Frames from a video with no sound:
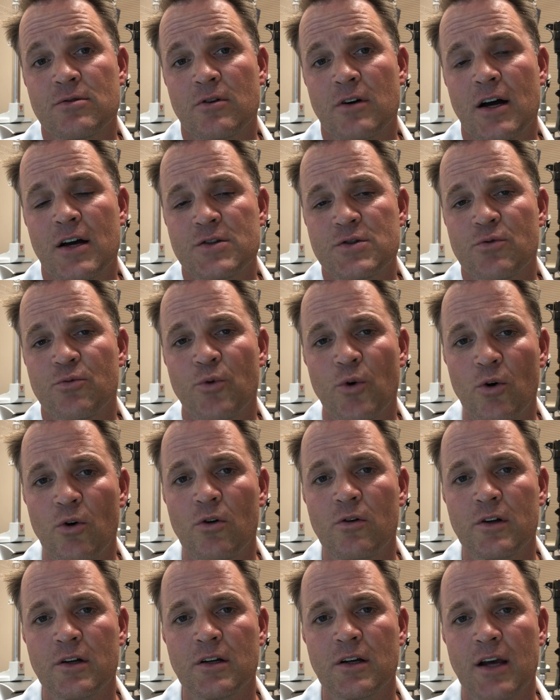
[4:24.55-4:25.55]
or has a
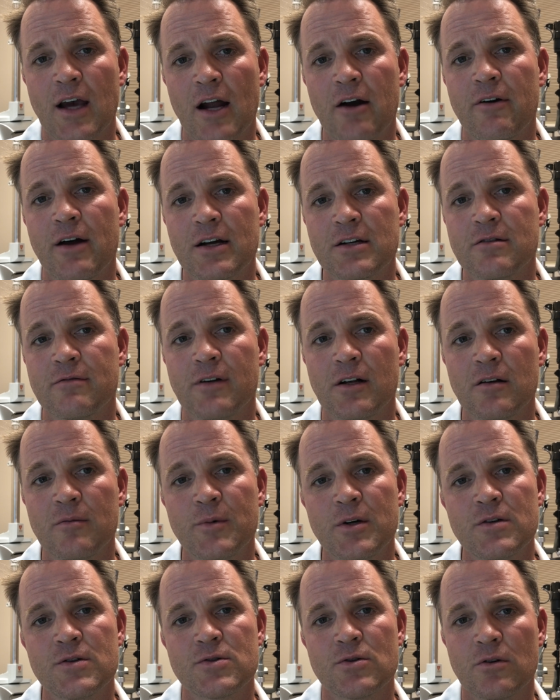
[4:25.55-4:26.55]
role in cataract development.